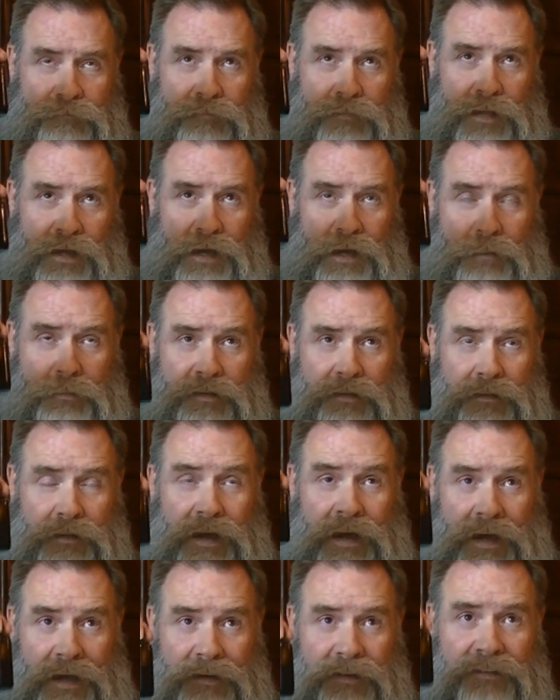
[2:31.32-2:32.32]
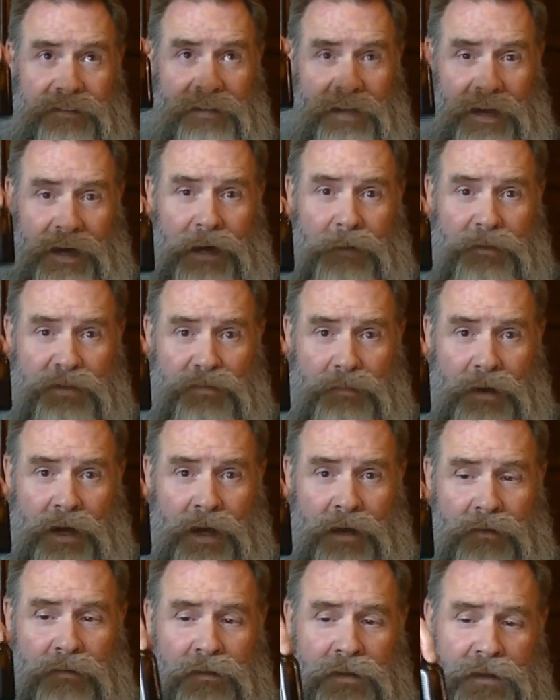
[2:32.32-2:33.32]
Amish
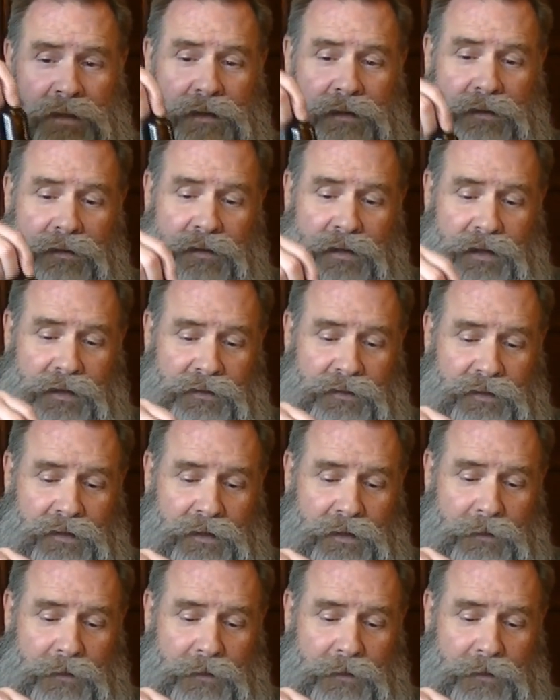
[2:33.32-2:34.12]
bottle that